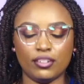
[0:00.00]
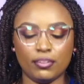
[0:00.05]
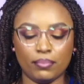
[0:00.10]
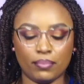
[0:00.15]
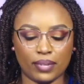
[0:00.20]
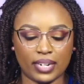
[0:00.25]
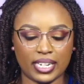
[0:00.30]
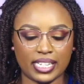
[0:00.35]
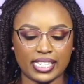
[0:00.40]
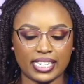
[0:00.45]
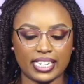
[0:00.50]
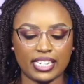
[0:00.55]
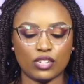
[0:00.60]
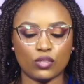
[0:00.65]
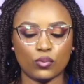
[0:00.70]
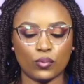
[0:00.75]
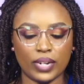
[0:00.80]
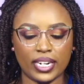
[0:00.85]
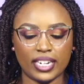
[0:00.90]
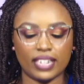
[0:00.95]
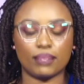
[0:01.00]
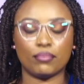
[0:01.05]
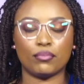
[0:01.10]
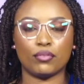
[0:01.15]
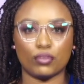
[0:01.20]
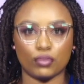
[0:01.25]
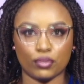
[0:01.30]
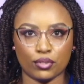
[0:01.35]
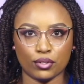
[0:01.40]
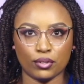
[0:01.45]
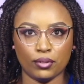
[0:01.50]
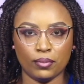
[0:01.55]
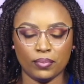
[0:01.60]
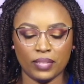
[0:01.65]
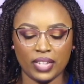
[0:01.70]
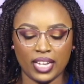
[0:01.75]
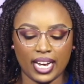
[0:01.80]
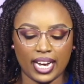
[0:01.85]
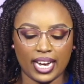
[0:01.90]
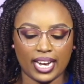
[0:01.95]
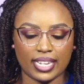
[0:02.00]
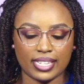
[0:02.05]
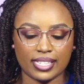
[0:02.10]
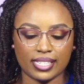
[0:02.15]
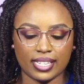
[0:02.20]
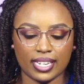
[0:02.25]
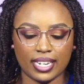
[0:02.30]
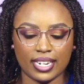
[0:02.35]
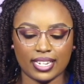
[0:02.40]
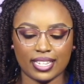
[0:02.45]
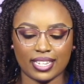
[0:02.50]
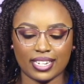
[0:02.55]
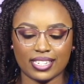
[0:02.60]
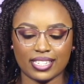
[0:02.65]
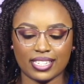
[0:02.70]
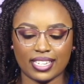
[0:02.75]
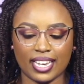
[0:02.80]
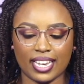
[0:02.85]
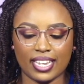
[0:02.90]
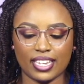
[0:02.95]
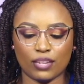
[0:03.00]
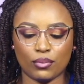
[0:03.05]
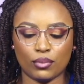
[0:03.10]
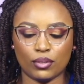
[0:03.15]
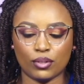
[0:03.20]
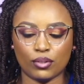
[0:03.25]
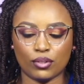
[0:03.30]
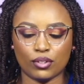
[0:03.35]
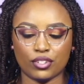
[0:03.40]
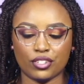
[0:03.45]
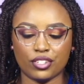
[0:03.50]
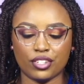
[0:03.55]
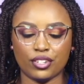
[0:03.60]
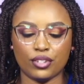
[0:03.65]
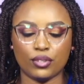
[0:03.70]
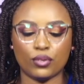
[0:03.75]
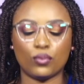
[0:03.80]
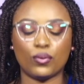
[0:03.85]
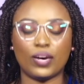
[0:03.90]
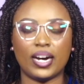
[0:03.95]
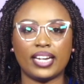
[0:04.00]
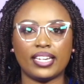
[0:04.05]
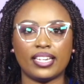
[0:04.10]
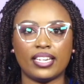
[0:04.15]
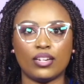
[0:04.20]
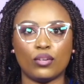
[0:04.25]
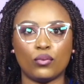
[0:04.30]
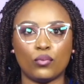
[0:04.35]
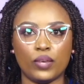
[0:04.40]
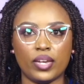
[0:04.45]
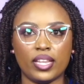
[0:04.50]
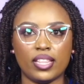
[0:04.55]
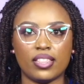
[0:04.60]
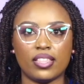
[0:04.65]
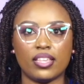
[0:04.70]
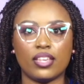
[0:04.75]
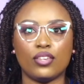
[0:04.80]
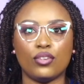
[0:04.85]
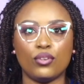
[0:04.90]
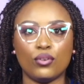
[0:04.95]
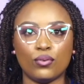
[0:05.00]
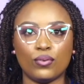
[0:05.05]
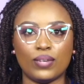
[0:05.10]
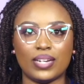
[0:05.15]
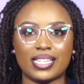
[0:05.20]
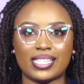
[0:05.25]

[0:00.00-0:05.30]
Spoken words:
President William Ruto has said that Kenya will continue working with the U.S.